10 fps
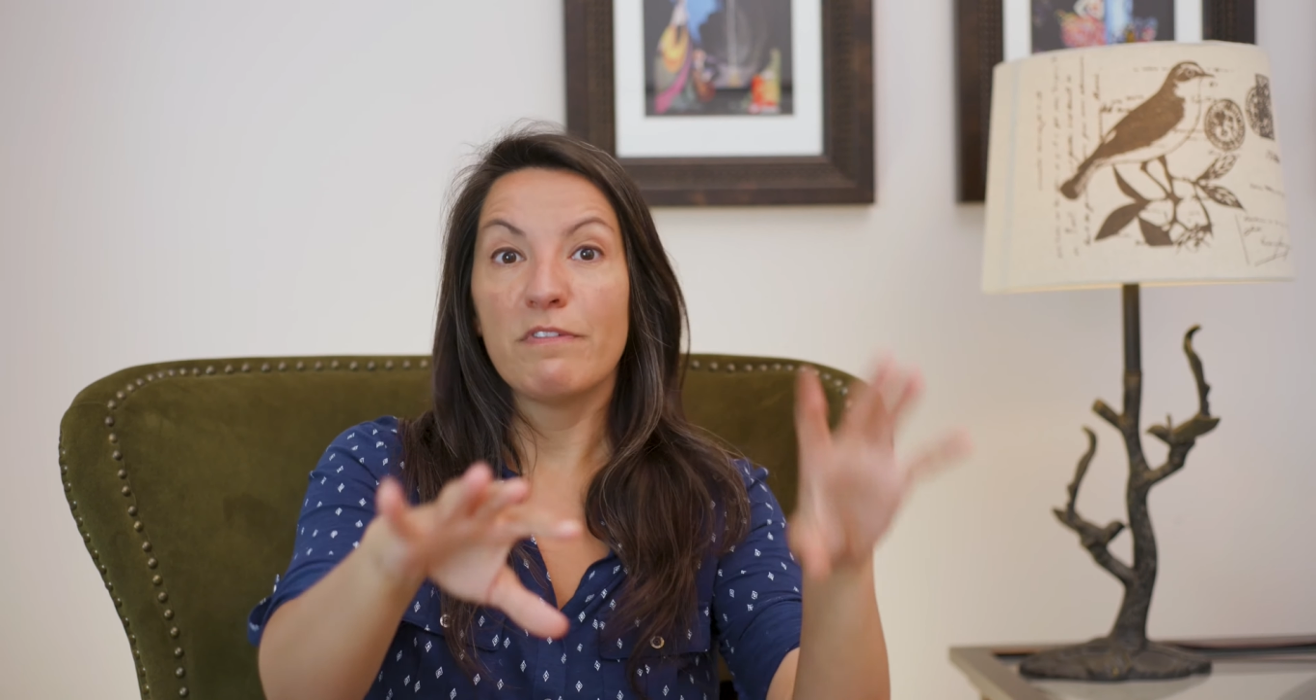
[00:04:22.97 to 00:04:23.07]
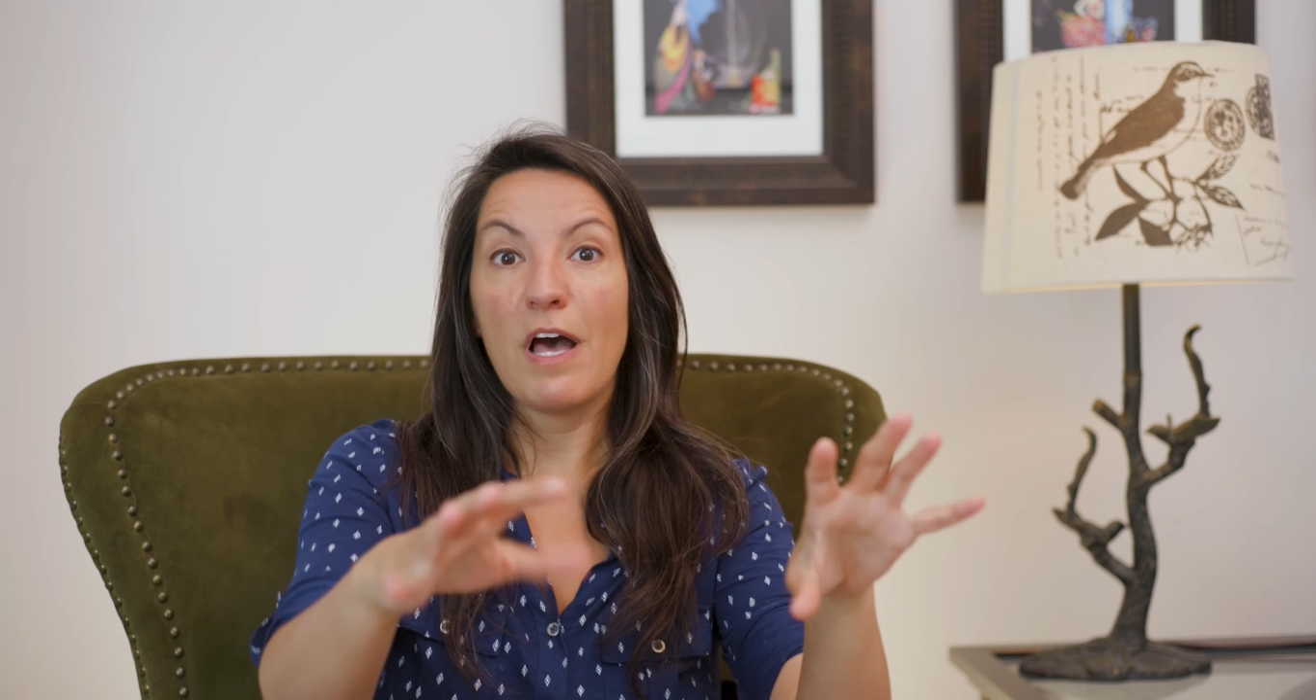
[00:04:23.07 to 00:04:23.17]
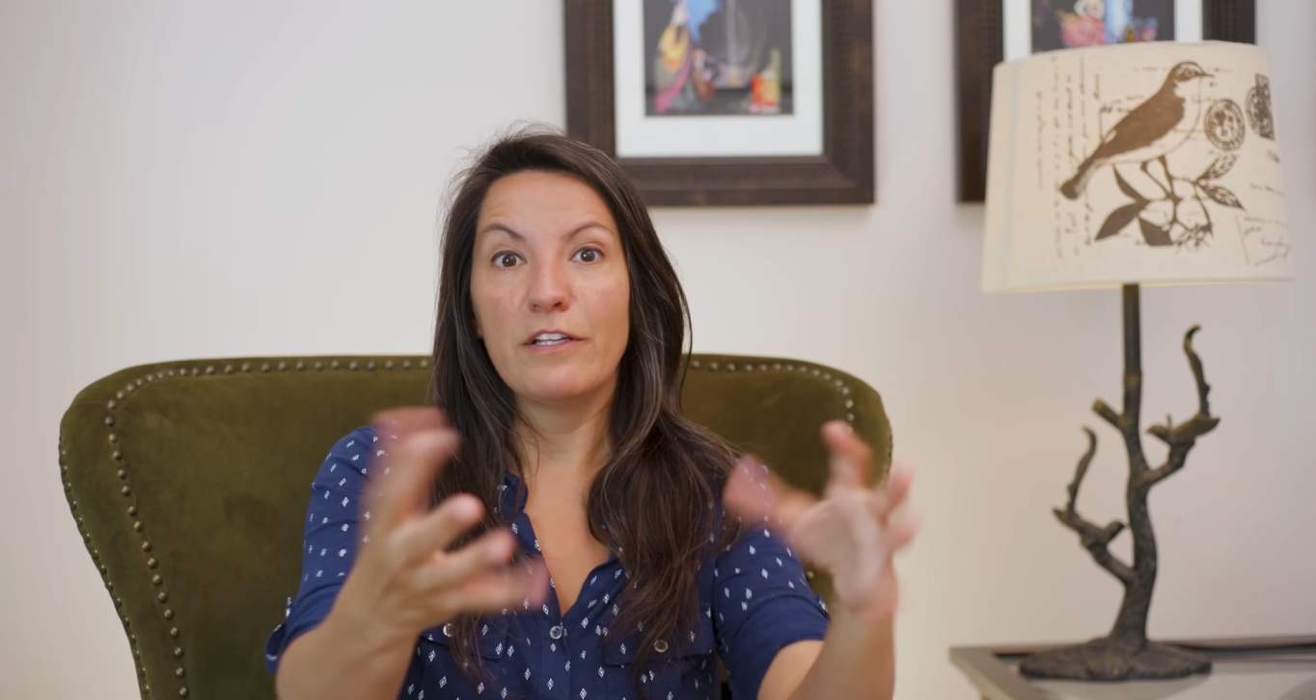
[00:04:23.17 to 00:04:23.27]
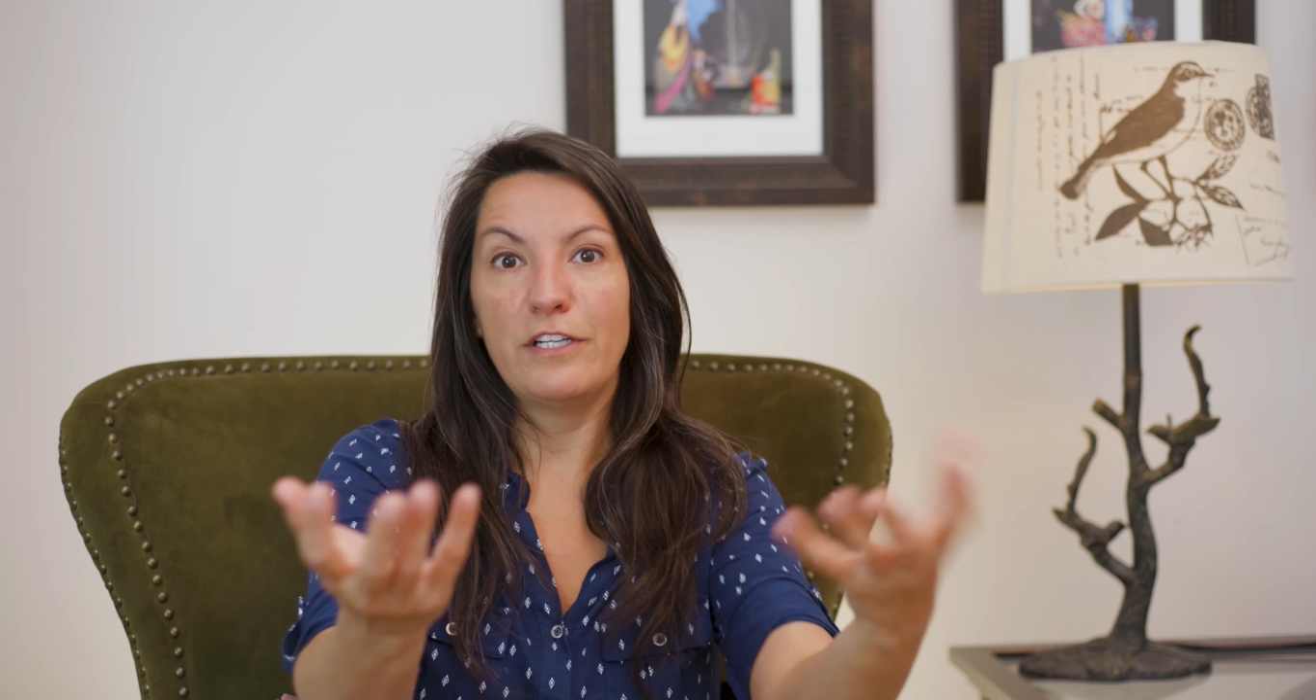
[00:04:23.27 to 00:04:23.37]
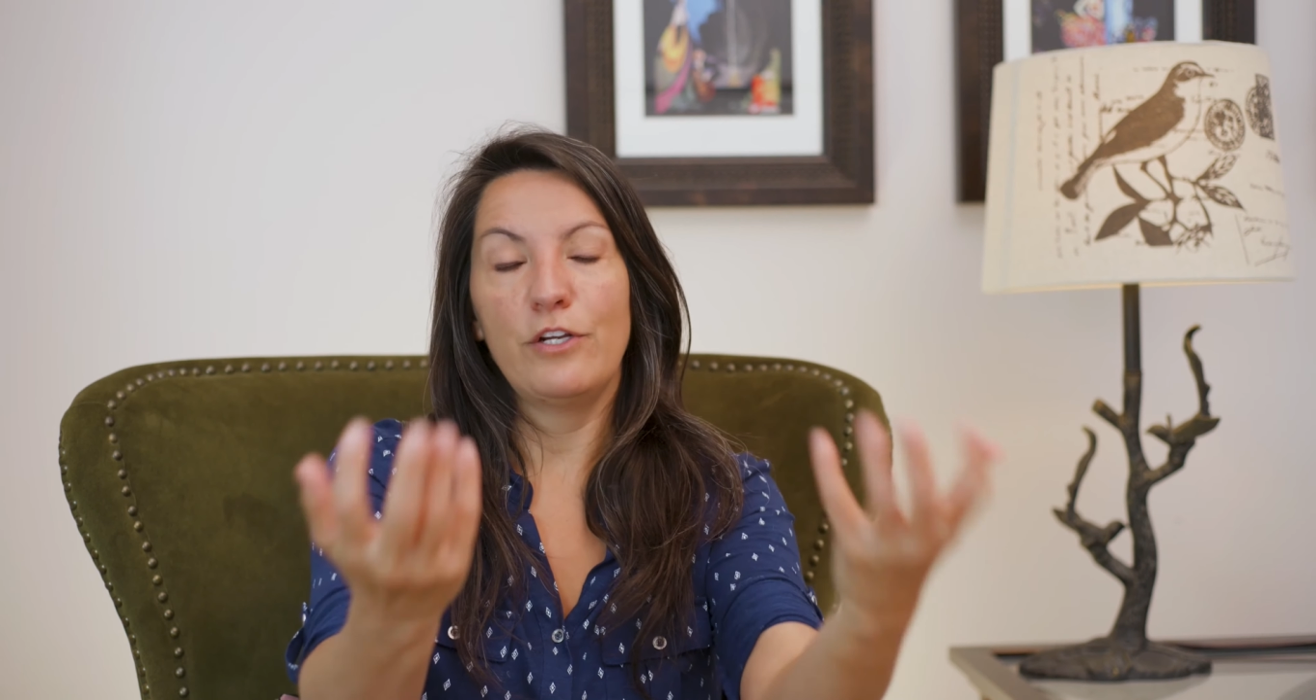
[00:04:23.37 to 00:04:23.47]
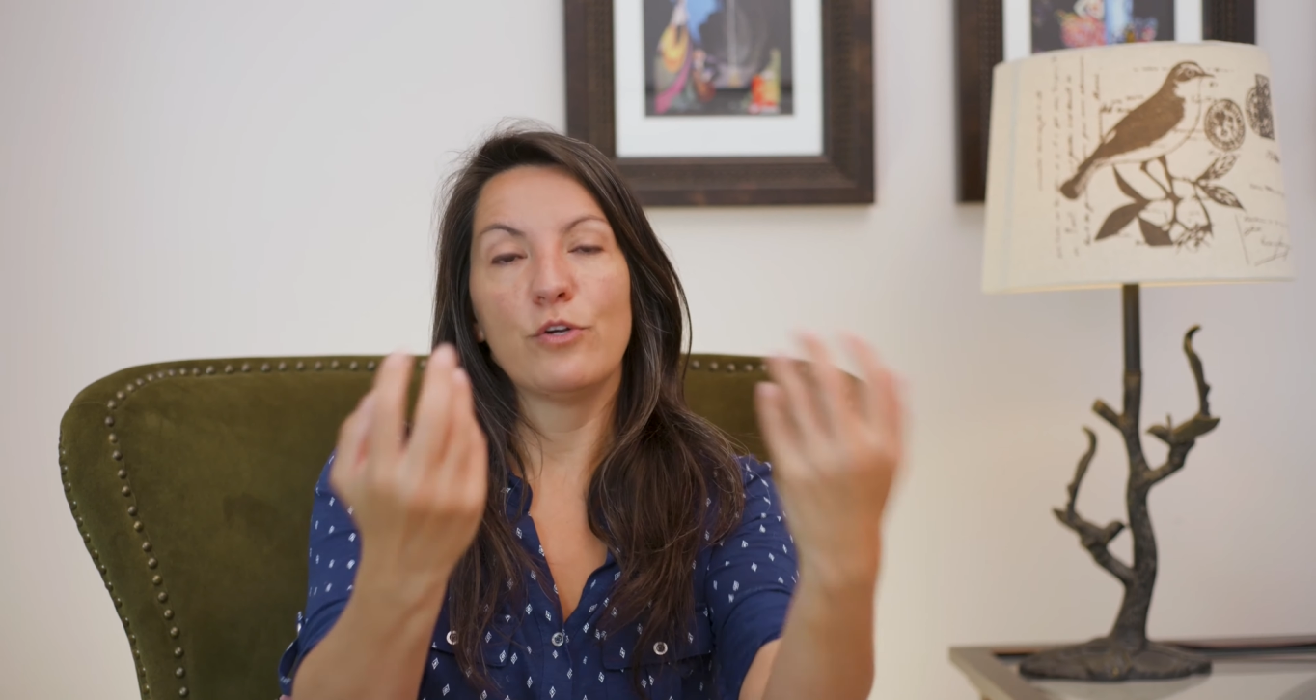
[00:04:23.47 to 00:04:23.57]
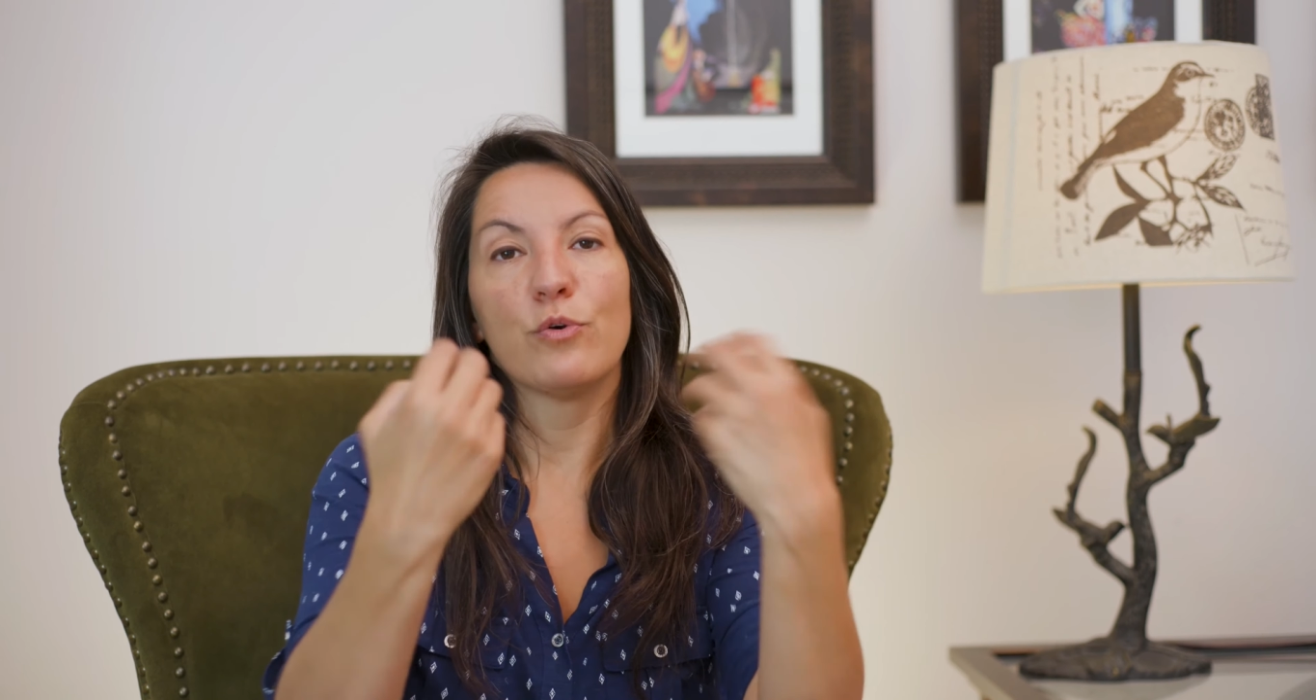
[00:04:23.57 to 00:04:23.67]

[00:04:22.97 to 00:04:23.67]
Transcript: validated